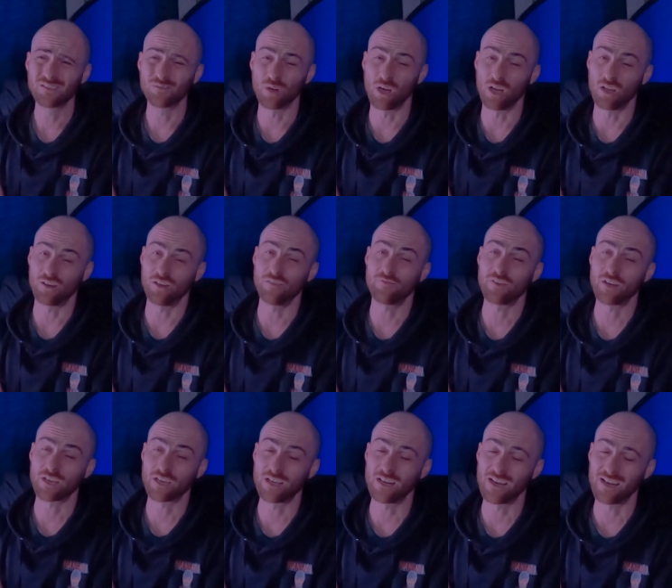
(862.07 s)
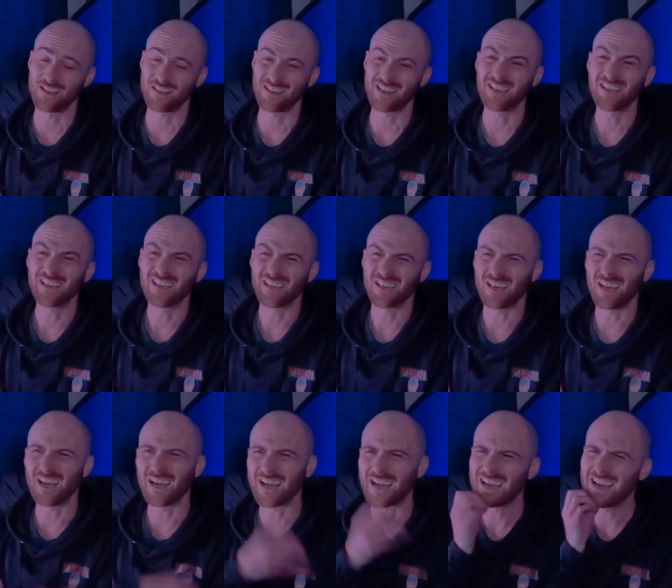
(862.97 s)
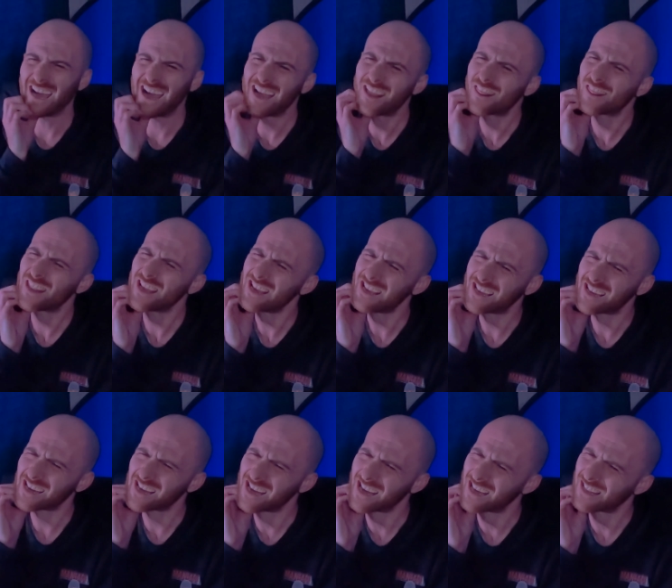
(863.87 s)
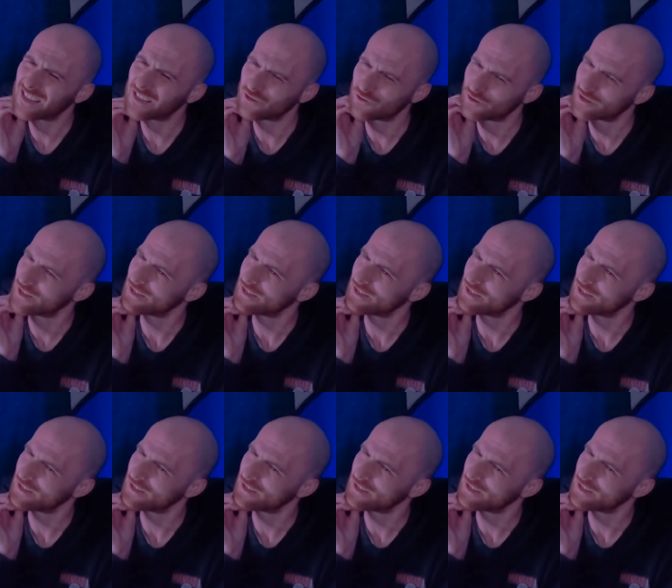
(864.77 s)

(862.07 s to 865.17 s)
Well, you fucking, I... I think uh, this is